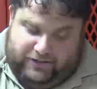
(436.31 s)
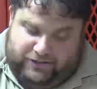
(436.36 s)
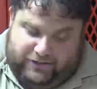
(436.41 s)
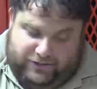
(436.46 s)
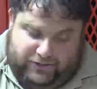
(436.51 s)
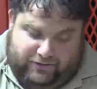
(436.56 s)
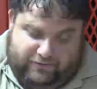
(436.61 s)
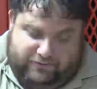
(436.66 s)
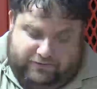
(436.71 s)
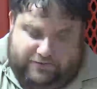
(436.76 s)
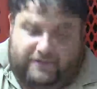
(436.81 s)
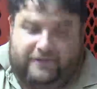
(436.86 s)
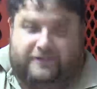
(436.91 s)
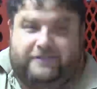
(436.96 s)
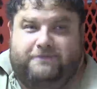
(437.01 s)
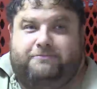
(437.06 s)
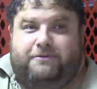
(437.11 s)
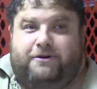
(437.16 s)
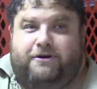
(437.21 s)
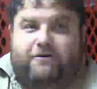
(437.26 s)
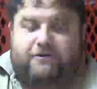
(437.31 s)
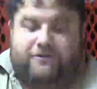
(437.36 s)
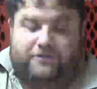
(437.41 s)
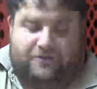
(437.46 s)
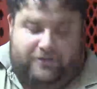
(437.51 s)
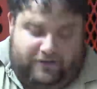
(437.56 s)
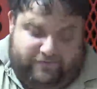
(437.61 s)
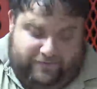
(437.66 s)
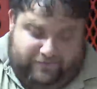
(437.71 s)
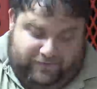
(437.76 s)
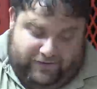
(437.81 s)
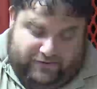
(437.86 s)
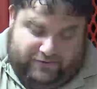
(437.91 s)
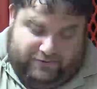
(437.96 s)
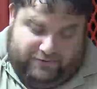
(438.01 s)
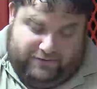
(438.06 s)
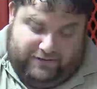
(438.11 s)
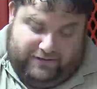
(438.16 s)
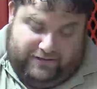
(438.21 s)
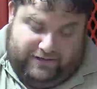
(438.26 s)
Jones leads Berwick's offense
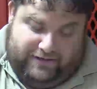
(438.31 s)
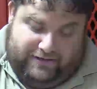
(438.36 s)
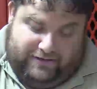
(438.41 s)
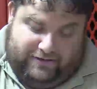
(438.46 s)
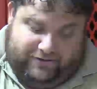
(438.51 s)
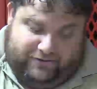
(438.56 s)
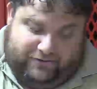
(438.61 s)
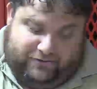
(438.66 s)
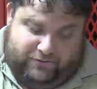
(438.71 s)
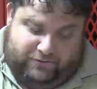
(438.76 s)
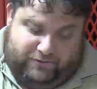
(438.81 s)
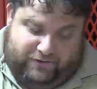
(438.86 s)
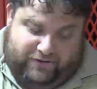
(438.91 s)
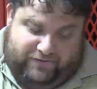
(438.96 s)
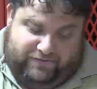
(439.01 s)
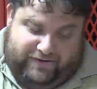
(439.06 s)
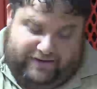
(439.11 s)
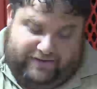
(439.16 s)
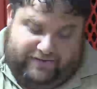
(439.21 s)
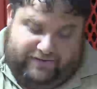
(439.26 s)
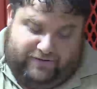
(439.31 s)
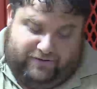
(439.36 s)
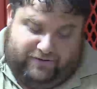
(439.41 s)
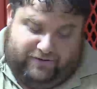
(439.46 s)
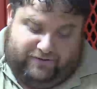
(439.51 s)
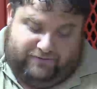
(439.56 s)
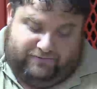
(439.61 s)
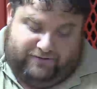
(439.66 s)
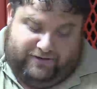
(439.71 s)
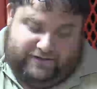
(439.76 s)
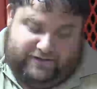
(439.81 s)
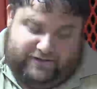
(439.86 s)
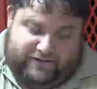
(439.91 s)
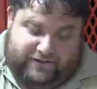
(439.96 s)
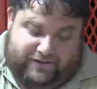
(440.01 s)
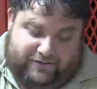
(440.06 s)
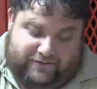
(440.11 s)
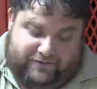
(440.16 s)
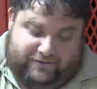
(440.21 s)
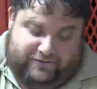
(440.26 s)
with 925 yards rushing
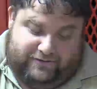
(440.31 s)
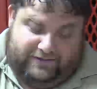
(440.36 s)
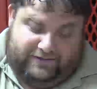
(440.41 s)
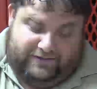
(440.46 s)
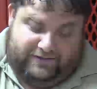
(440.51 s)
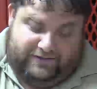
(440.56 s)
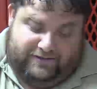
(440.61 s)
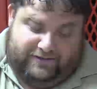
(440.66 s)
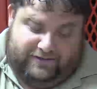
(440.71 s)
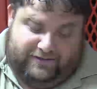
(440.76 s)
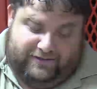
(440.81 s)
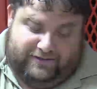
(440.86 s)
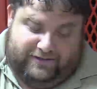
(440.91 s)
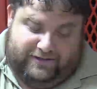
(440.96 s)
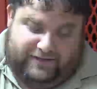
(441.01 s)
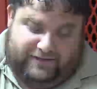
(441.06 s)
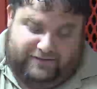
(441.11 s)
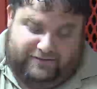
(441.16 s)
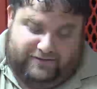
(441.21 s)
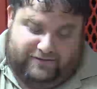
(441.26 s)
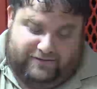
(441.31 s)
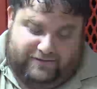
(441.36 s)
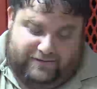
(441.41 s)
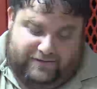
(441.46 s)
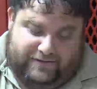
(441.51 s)
and 13 touchdowns,